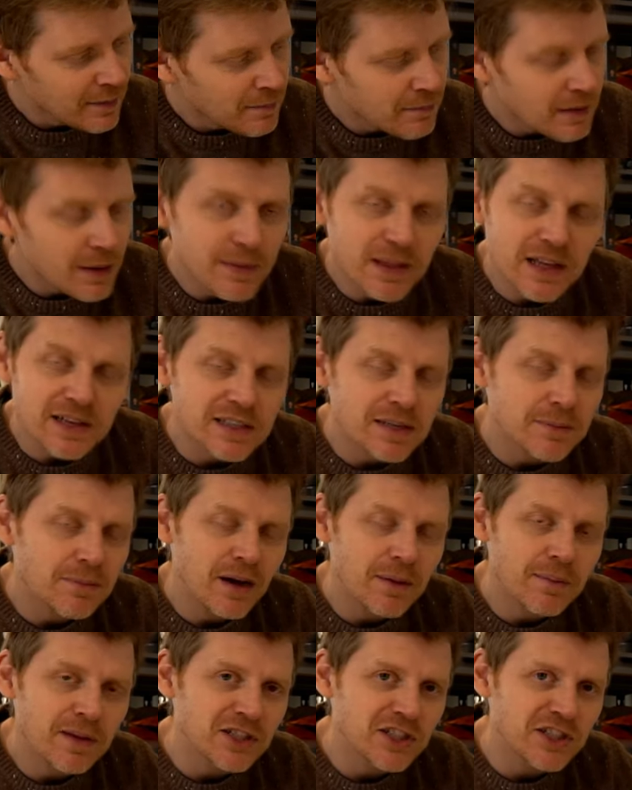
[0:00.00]
Maybe that's in
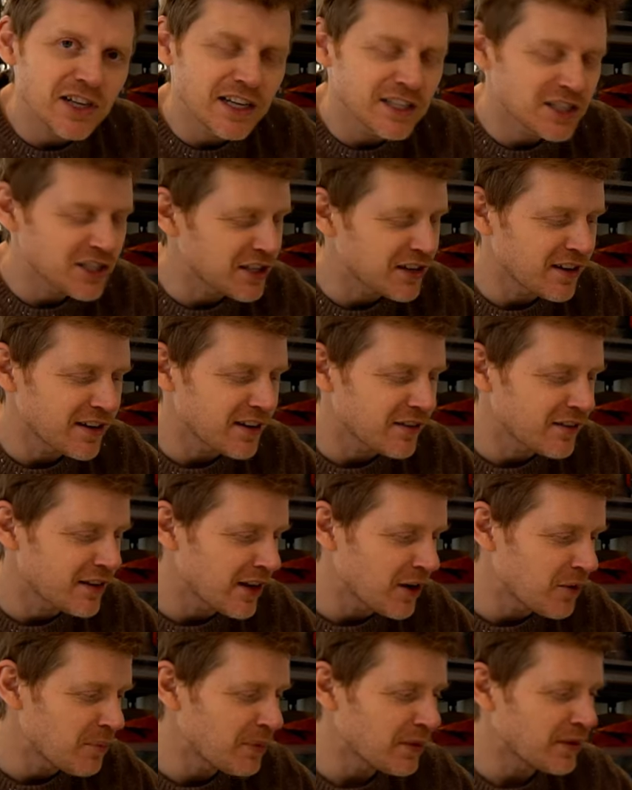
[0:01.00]
my imagination, I don't
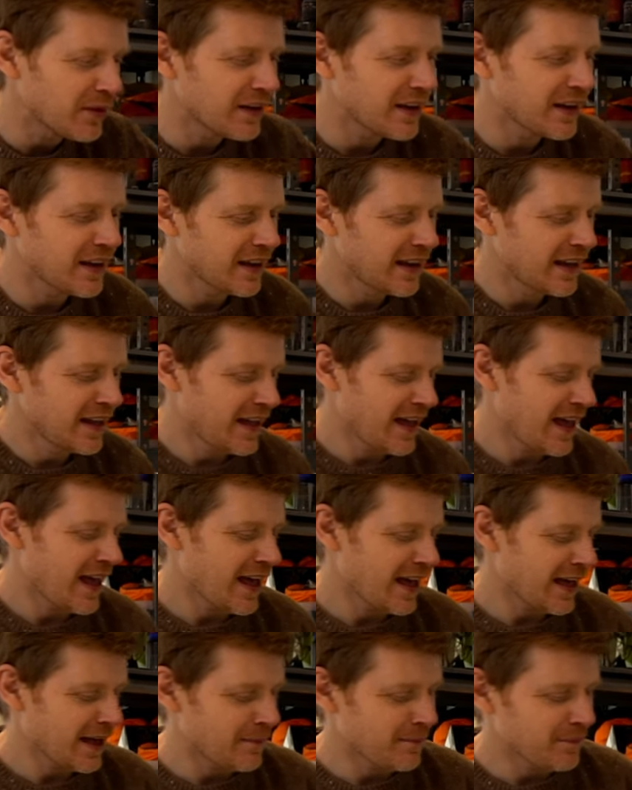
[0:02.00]
know, but
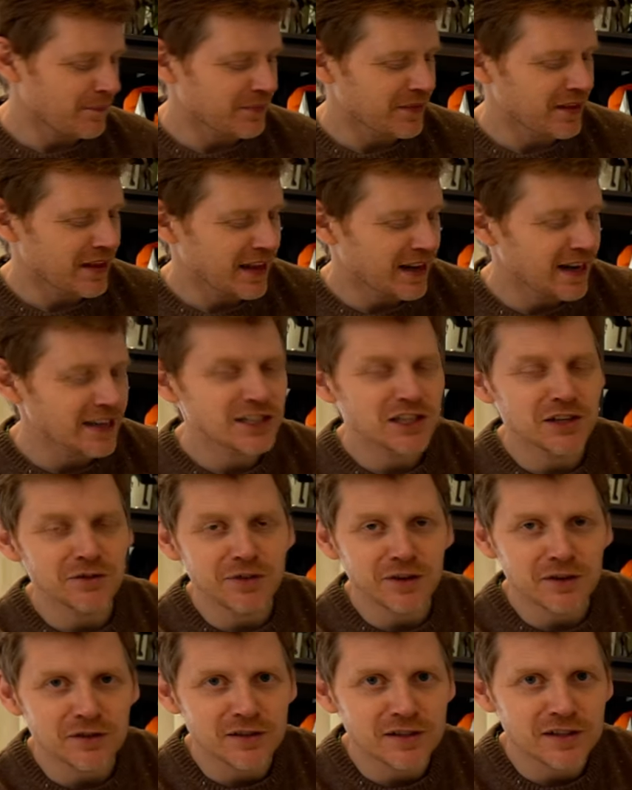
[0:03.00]
it actually
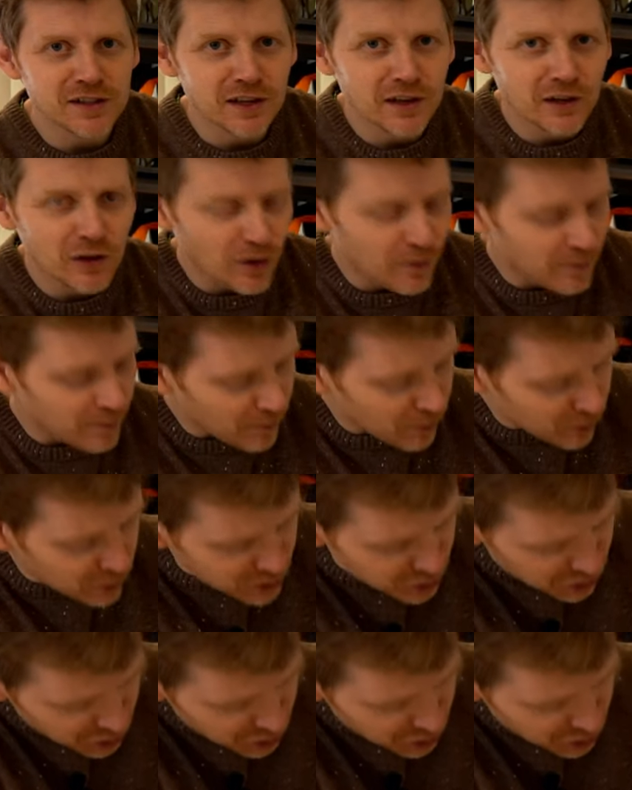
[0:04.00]
feels a lot more